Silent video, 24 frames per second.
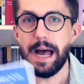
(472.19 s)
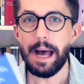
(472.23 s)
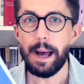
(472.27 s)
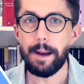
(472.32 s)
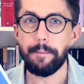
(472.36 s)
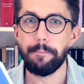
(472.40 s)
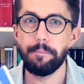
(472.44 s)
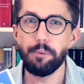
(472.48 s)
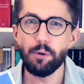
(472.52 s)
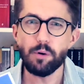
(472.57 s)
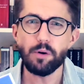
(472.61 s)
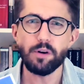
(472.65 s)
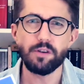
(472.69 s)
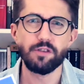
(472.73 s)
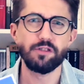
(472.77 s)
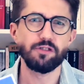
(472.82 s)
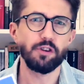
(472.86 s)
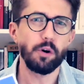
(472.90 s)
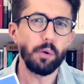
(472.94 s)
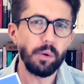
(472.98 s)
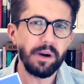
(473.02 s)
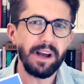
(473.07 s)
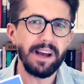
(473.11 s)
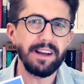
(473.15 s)
a book
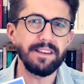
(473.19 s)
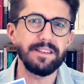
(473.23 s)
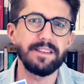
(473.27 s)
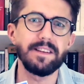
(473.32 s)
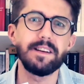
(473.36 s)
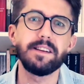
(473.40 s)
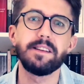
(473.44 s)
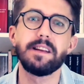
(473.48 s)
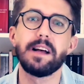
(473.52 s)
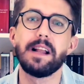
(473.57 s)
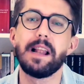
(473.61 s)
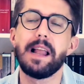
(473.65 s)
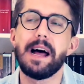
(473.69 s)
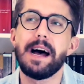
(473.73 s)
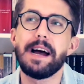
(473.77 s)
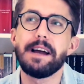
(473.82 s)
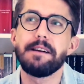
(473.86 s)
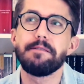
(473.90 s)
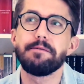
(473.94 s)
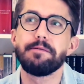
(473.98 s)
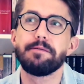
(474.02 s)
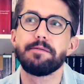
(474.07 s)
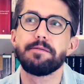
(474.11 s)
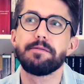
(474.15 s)
showcasing the
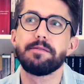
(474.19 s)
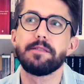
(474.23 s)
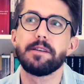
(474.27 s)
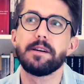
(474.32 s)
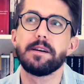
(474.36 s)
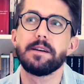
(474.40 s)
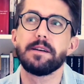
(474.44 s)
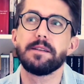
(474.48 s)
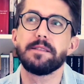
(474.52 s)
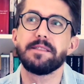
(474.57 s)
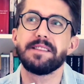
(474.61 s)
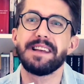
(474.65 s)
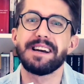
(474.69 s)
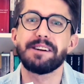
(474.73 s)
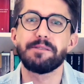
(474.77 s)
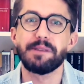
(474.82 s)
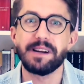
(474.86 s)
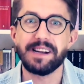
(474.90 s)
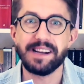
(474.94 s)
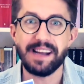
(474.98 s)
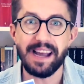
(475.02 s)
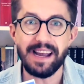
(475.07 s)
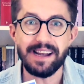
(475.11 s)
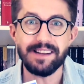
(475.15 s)
life
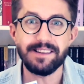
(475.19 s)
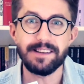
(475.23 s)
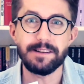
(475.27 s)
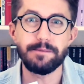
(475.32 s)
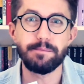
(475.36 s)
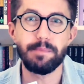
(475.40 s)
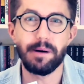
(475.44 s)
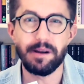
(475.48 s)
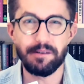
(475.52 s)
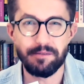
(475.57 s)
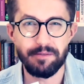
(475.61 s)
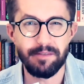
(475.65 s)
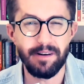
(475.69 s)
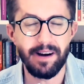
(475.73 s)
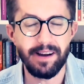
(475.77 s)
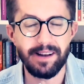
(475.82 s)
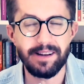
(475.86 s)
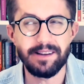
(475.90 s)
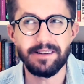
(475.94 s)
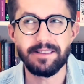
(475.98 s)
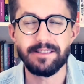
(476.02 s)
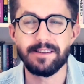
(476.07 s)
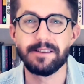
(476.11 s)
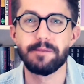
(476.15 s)
degraded by
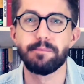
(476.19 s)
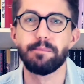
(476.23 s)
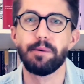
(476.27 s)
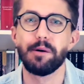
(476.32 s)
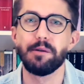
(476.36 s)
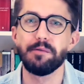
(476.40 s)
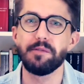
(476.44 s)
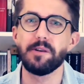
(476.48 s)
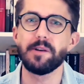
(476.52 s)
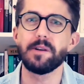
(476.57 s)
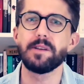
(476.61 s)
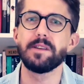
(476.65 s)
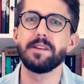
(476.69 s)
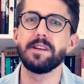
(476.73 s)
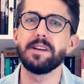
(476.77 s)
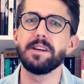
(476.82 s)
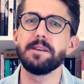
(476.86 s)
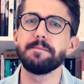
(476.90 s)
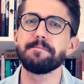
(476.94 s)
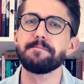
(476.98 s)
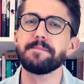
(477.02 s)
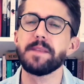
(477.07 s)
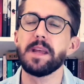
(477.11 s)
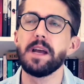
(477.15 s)
violence and
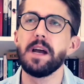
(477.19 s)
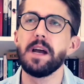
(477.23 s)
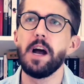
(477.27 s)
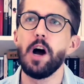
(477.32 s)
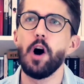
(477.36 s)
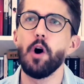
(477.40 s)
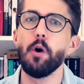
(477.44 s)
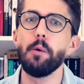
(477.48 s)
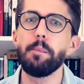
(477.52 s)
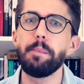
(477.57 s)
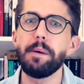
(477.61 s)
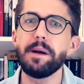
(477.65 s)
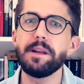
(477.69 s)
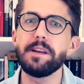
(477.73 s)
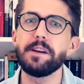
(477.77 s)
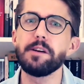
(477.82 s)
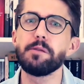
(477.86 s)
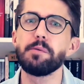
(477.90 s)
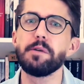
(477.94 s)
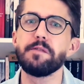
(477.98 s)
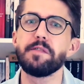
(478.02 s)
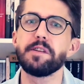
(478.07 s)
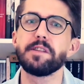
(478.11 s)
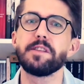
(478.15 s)
poverty,
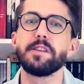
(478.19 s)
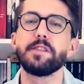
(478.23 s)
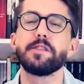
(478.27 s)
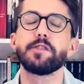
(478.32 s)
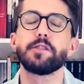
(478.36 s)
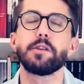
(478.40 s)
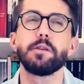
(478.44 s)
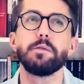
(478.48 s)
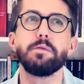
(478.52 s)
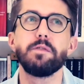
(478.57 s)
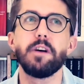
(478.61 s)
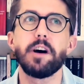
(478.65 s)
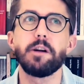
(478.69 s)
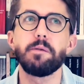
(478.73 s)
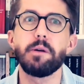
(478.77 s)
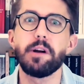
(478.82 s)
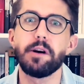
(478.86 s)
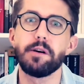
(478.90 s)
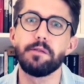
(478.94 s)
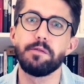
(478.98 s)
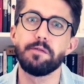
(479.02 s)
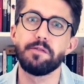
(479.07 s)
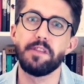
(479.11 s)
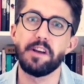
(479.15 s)
opening with a discovery
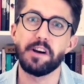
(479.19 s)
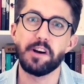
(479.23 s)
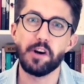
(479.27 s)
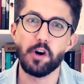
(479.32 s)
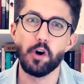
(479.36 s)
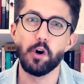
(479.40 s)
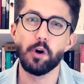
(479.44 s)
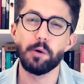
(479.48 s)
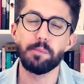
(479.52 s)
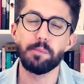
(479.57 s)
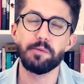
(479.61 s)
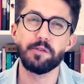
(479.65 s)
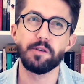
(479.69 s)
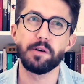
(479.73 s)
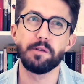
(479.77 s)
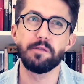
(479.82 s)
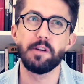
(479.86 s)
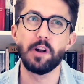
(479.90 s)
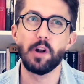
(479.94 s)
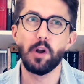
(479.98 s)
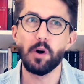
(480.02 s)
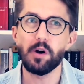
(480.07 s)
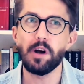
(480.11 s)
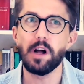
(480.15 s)
of the corpse of a
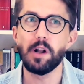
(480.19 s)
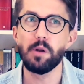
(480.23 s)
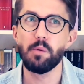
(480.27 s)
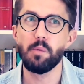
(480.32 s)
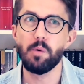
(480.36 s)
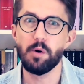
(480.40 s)
local